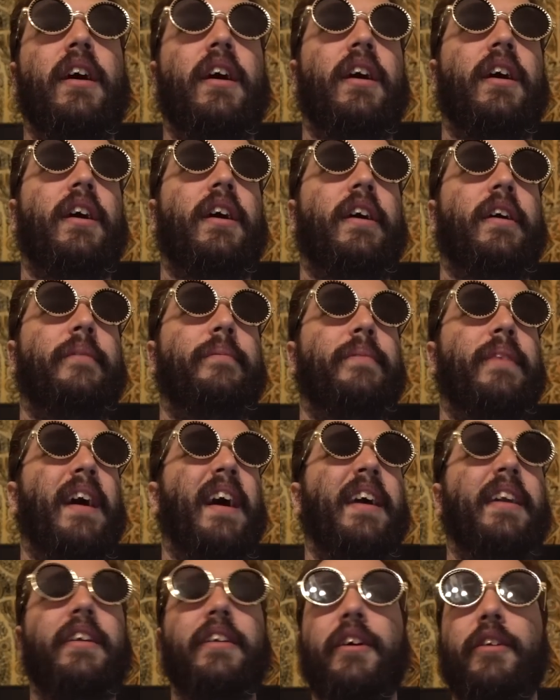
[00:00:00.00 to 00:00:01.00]
Um,
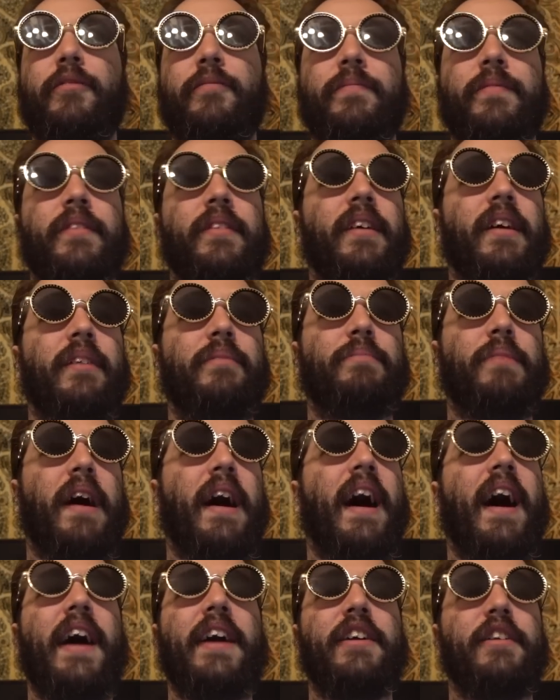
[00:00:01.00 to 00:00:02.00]
I don't know. Uh,
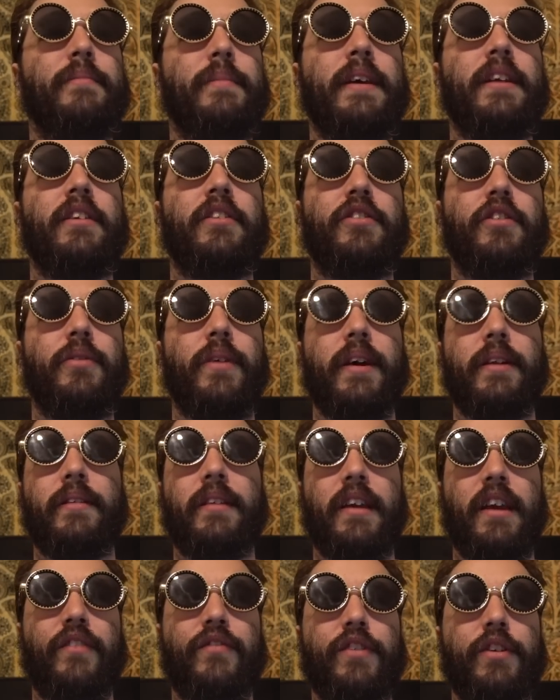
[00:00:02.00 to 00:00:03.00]
hire me to do it.
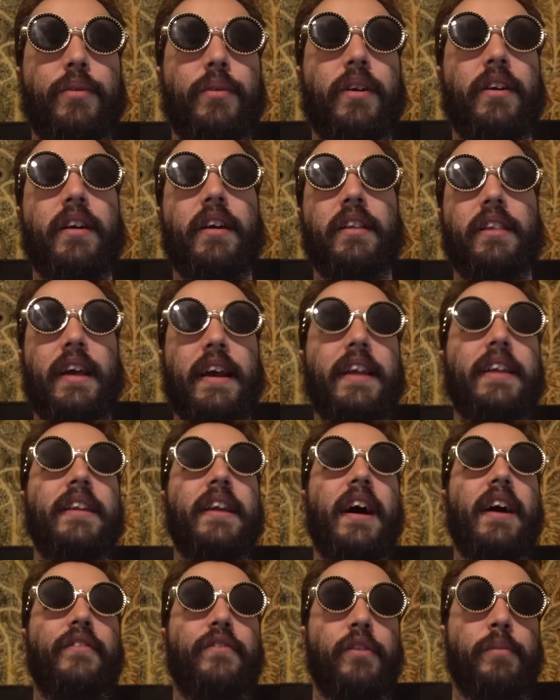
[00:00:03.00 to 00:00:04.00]
If you are a light
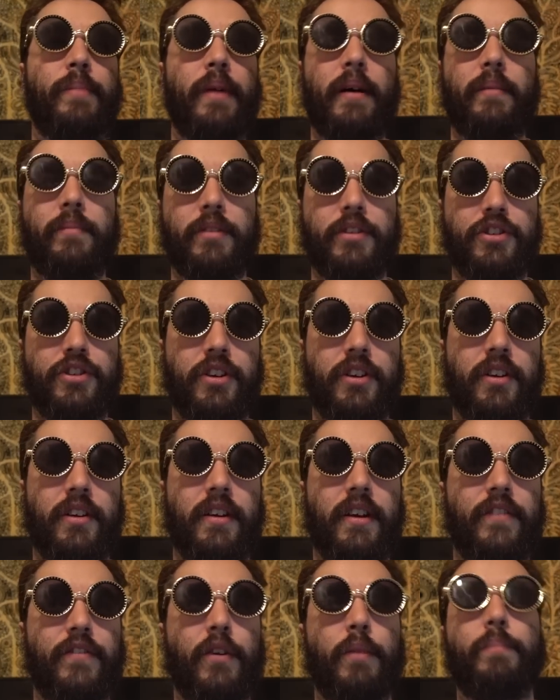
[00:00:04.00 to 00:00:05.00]
novel publisher,
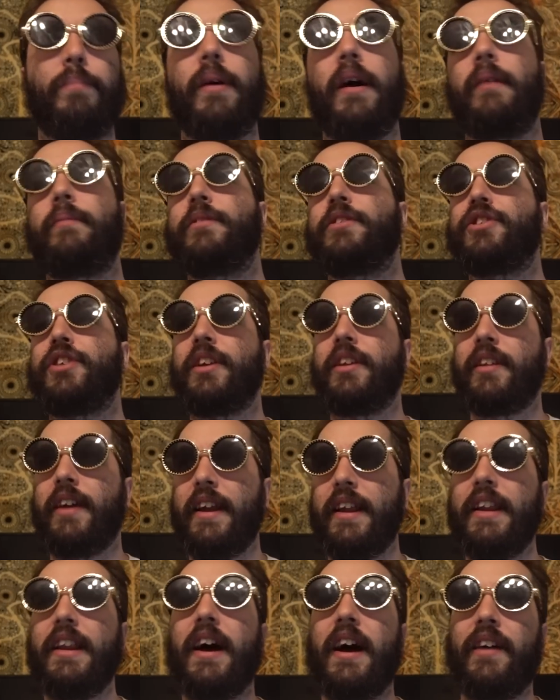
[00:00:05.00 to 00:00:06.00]
if you're publishing
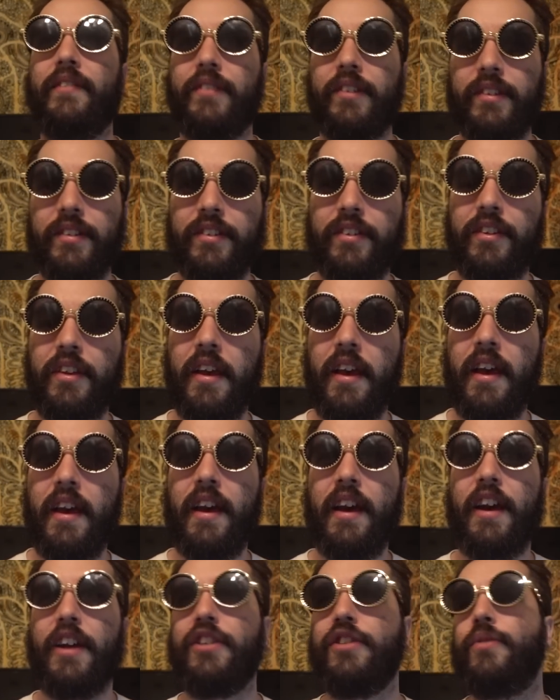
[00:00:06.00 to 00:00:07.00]
light novels
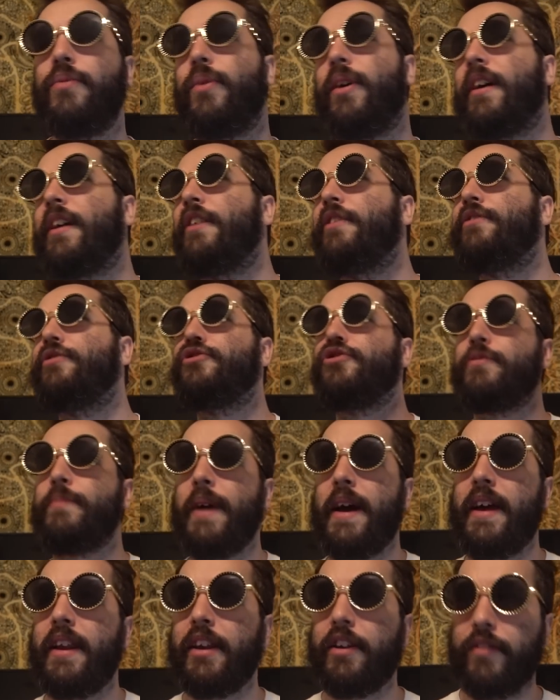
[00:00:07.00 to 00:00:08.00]
and you want to do
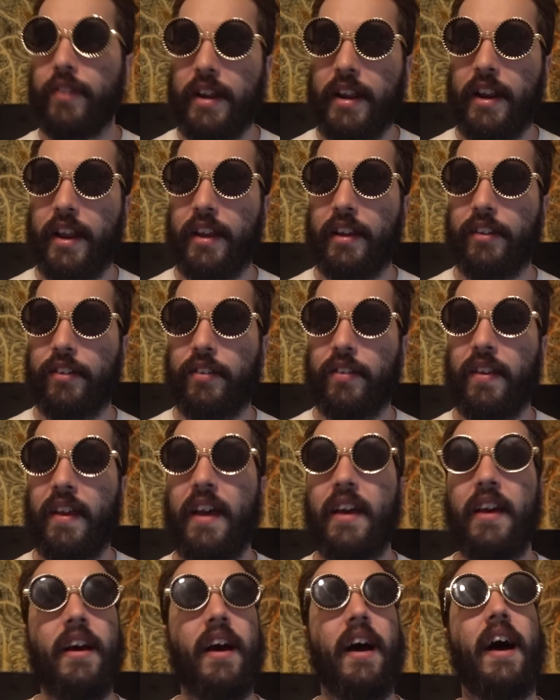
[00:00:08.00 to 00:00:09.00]
dramatic readings,
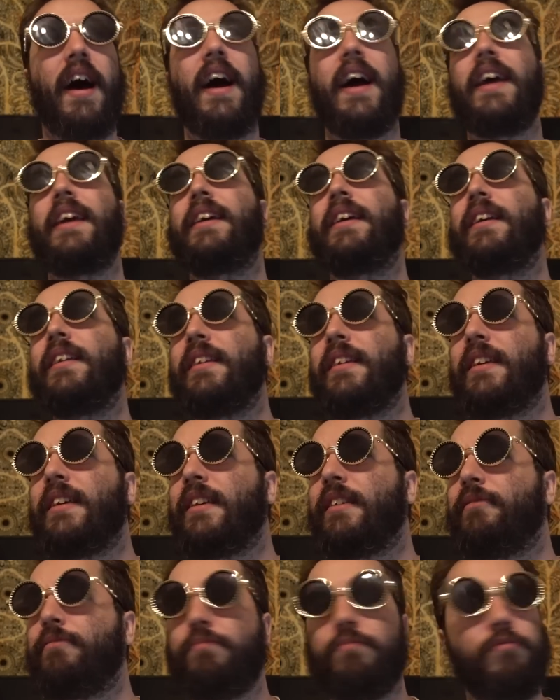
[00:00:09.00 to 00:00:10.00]
I can
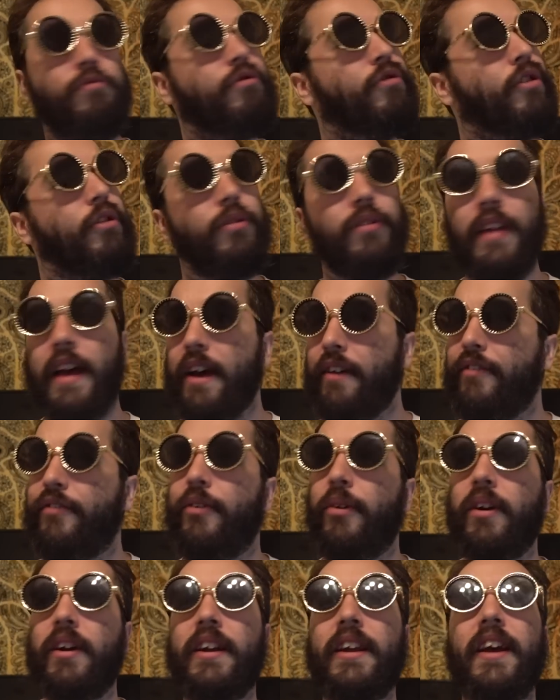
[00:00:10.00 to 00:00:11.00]
do that
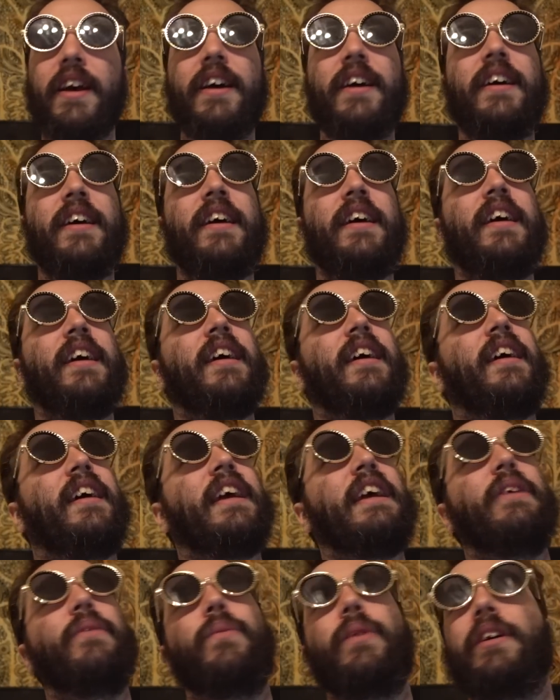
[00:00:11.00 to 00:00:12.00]
for you.
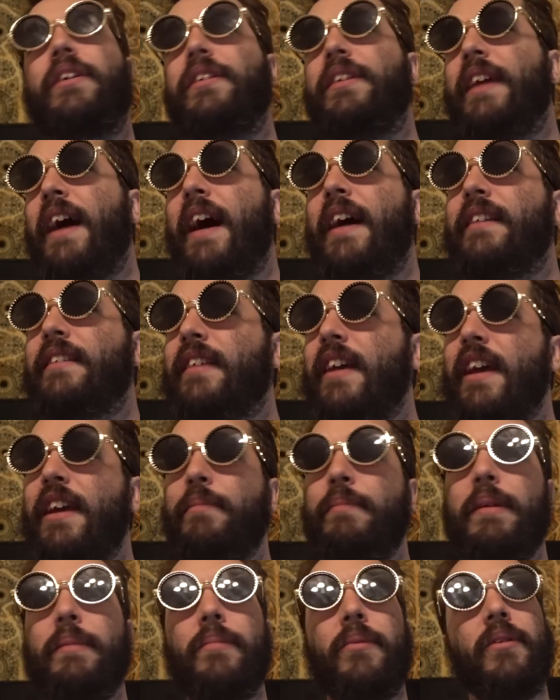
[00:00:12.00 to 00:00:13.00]
It will not take
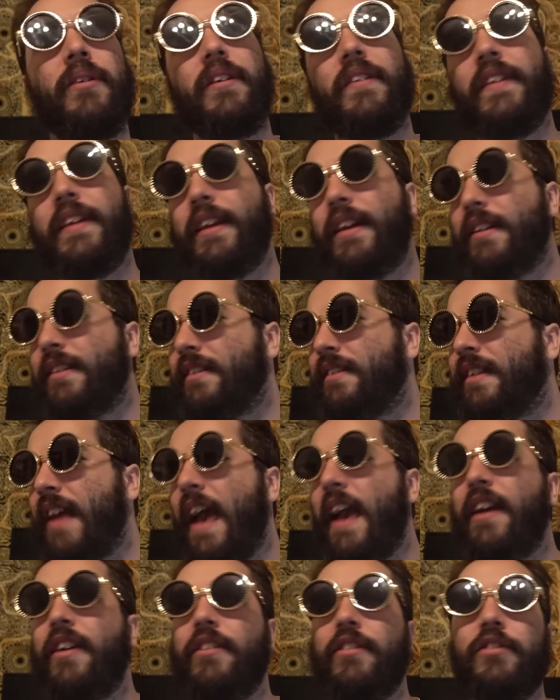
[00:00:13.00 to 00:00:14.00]
me more than a
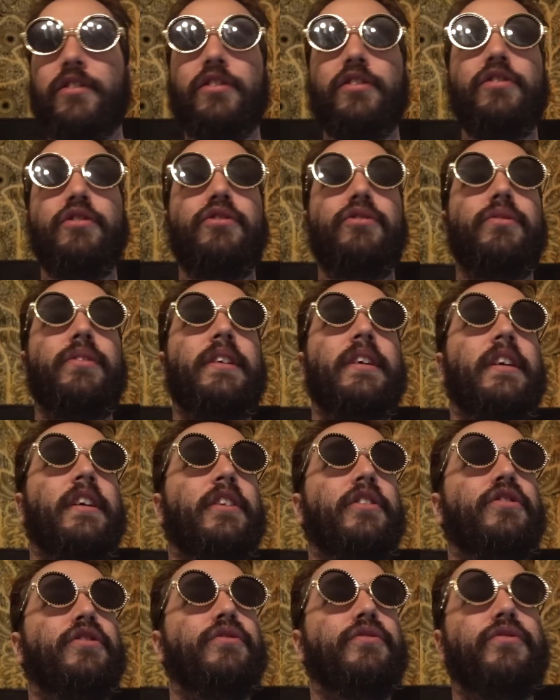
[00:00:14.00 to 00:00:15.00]
day or two
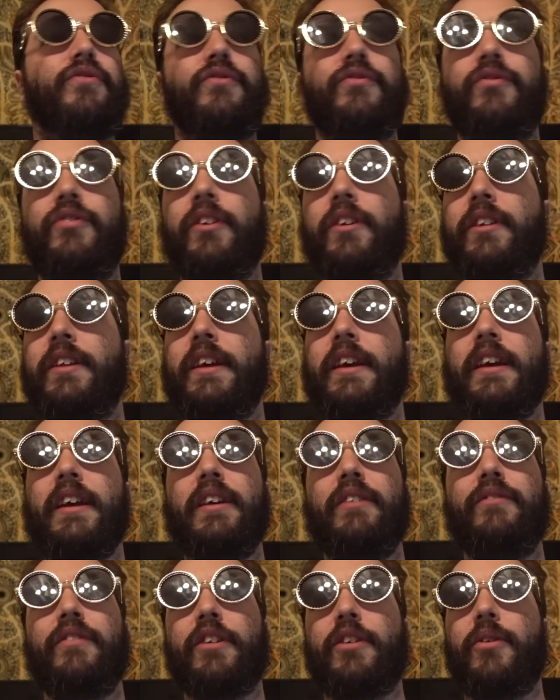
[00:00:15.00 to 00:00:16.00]
to
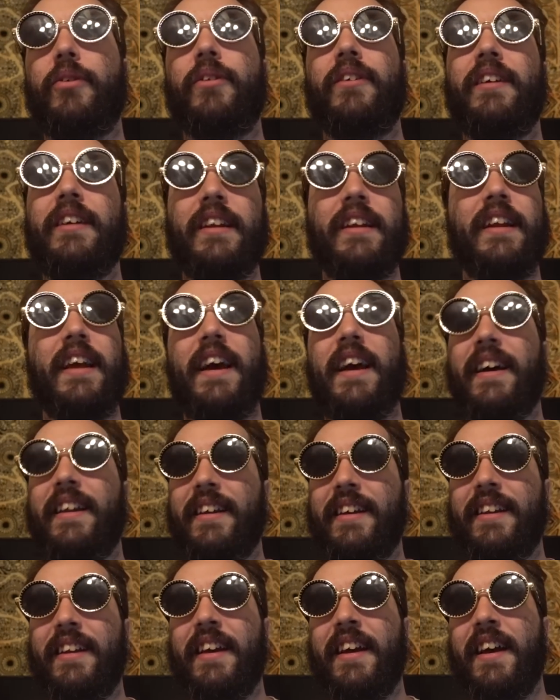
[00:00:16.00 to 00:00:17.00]
fully record and
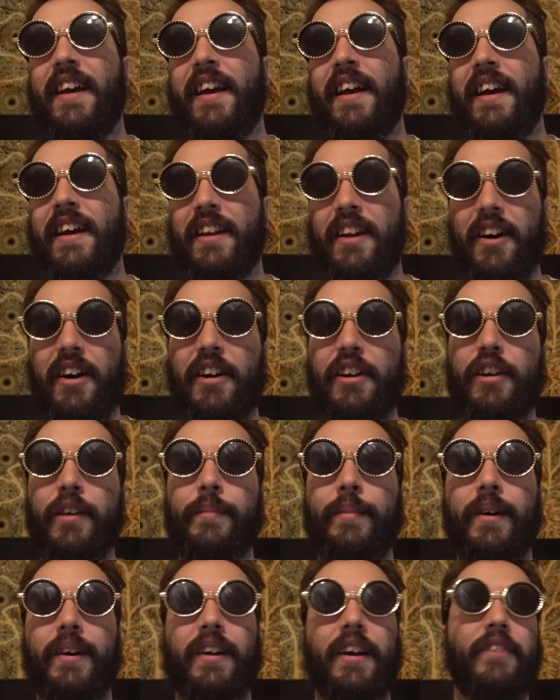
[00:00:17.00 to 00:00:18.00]
edit an
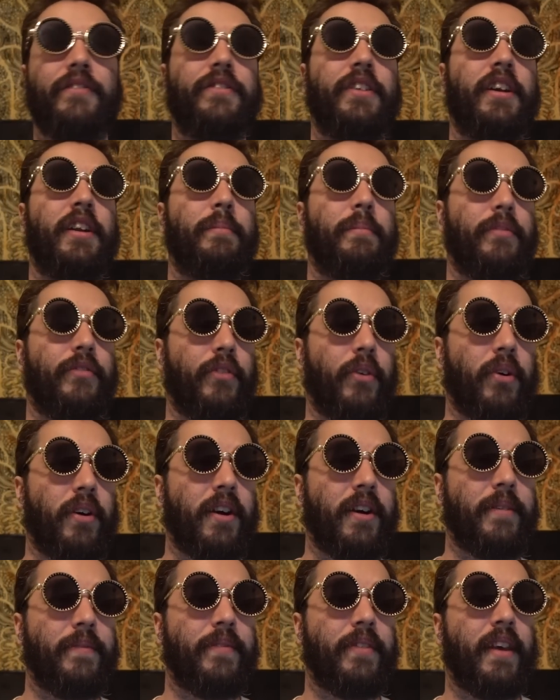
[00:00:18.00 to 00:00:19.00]
audiobook. I've done it
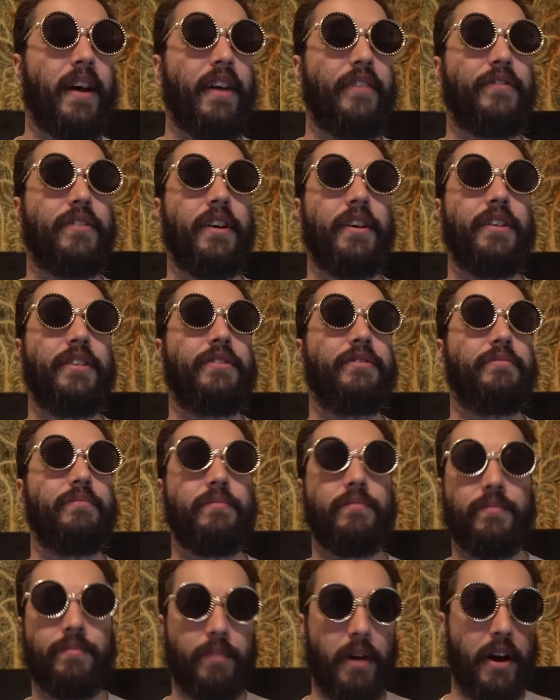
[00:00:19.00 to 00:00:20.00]
before. I've done
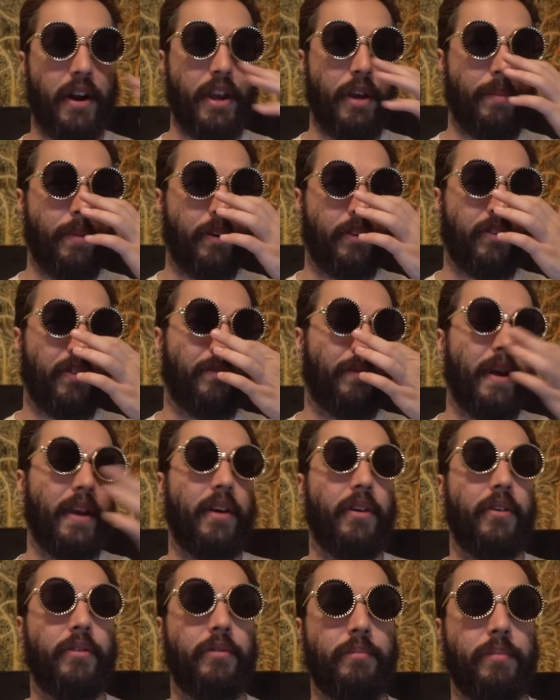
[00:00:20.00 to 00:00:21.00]
audiobooks of my
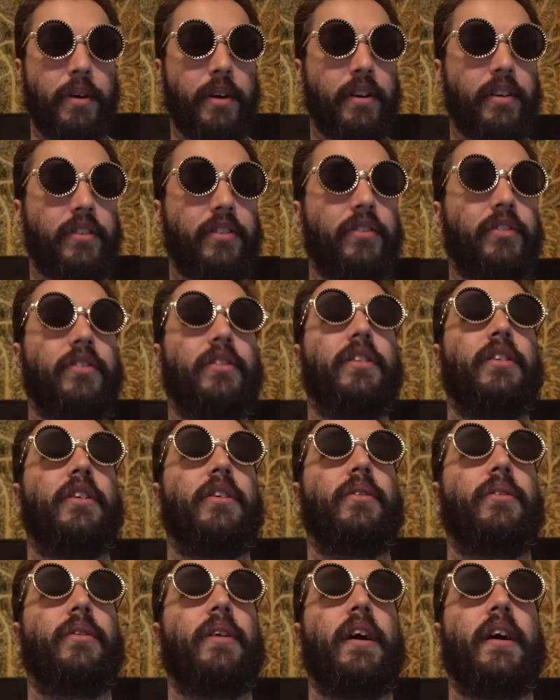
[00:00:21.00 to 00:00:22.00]
own books, you
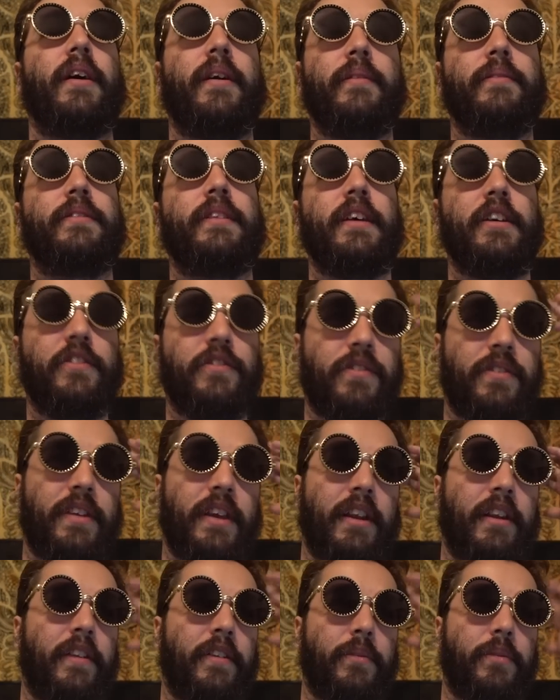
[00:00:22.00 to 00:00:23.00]
know, uh, Tales from the
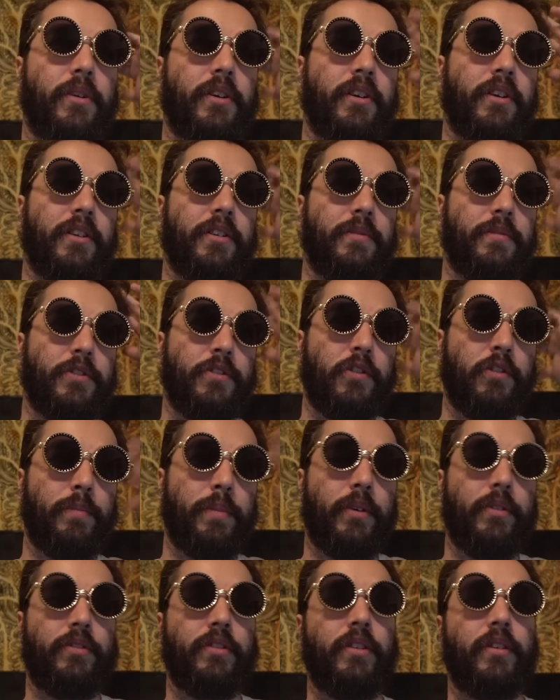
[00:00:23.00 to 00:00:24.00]
End of the World, which was
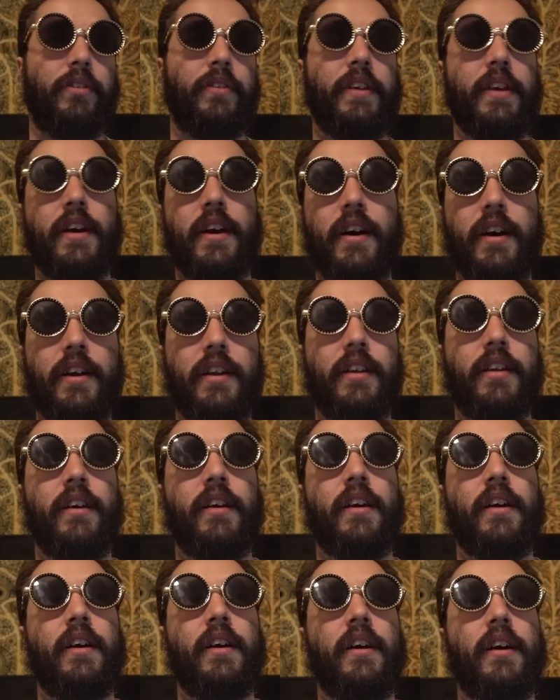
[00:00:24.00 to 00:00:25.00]
posted only on
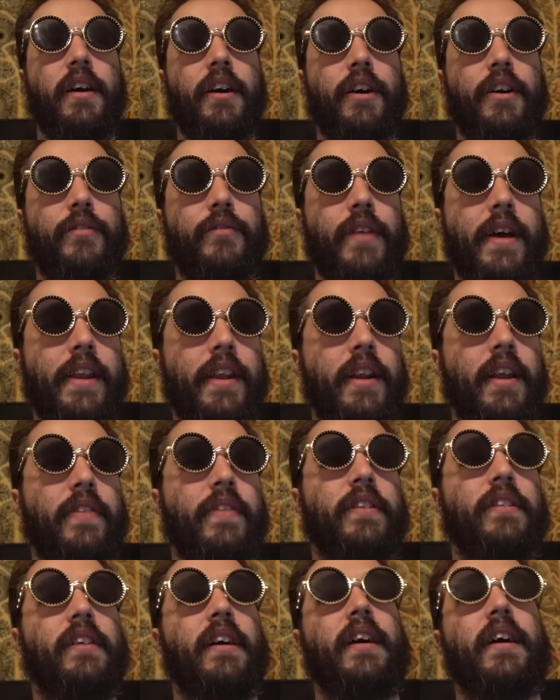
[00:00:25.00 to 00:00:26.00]
uh, Reddit at
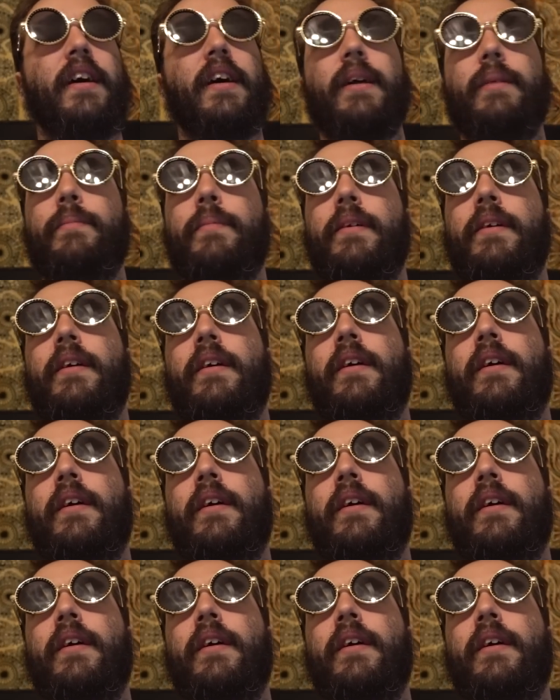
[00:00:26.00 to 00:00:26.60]
the time.